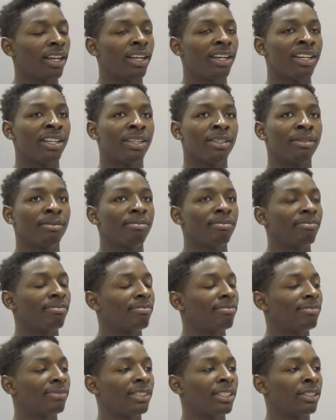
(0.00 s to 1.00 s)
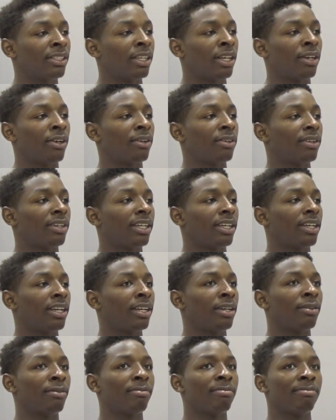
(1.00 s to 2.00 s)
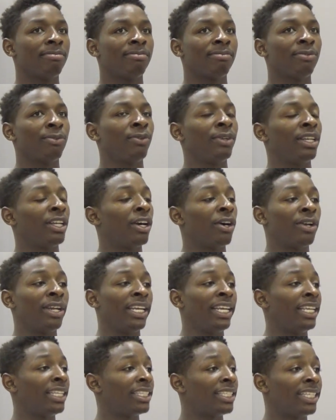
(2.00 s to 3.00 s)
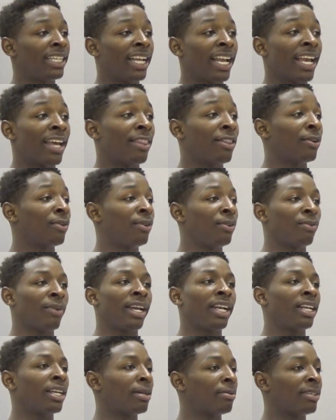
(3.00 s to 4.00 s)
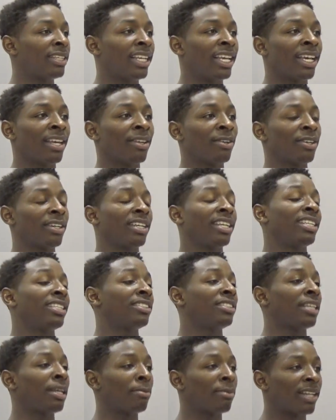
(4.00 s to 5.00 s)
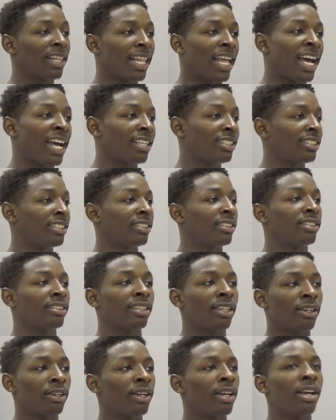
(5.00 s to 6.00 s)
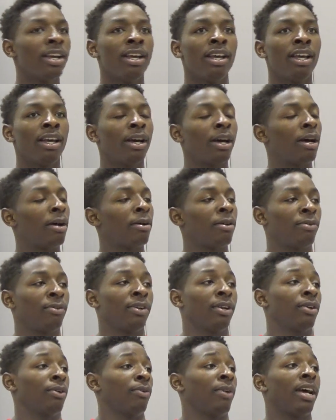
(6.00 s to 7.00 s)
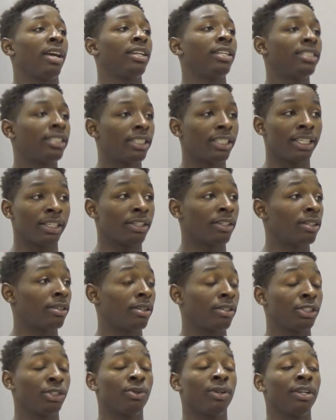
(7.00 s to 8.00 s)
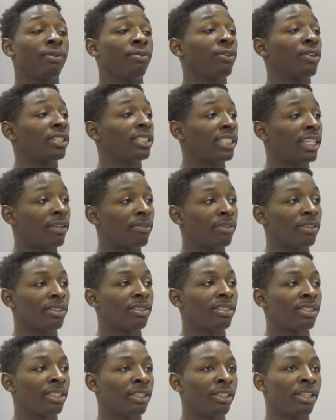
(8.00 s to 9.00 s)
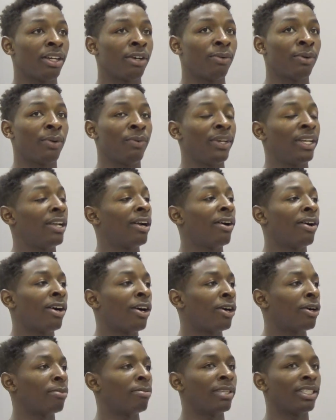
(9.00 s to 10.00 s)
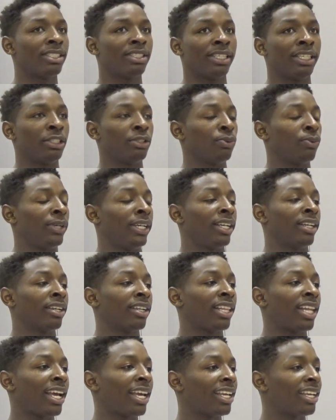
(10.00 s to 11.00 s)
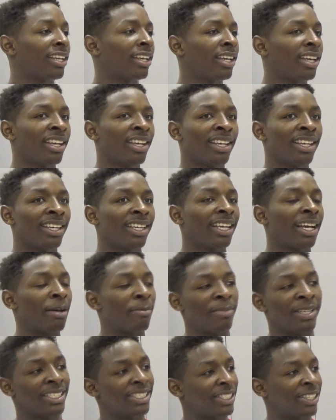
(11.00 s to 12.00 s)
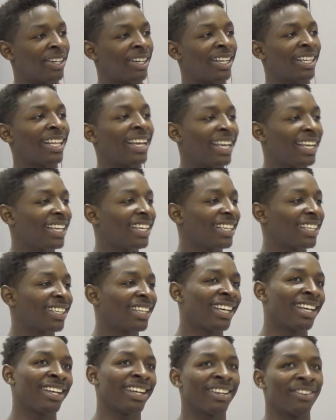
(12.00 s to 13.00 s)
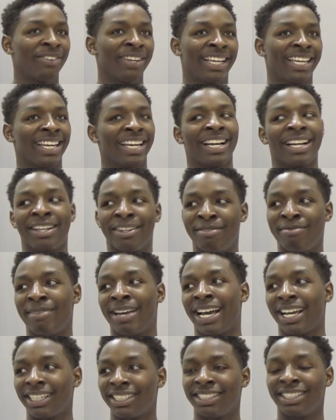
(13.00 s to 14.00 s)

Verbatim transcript: Um, you know, um, we go to Ether together, we wake up together in the same classes, so um, we're around each other 24 7. You know, when we go home, it's it's weird. Like, I miss y'all. Like, when can I come back?